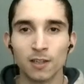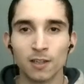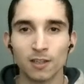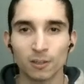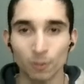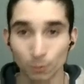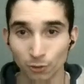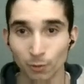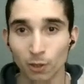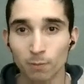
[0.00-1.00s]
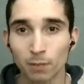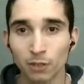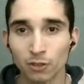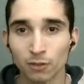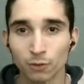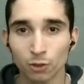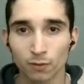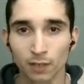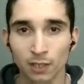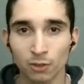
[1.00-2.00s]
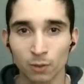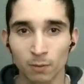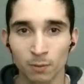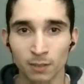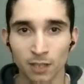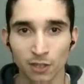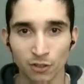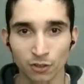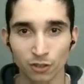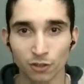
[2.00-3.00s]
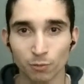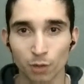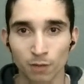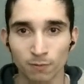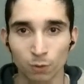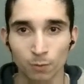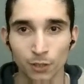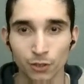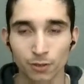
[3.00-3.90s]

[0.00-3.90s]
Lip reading: Cool, so we got a bunch of sort of initial implementations that sprung from this.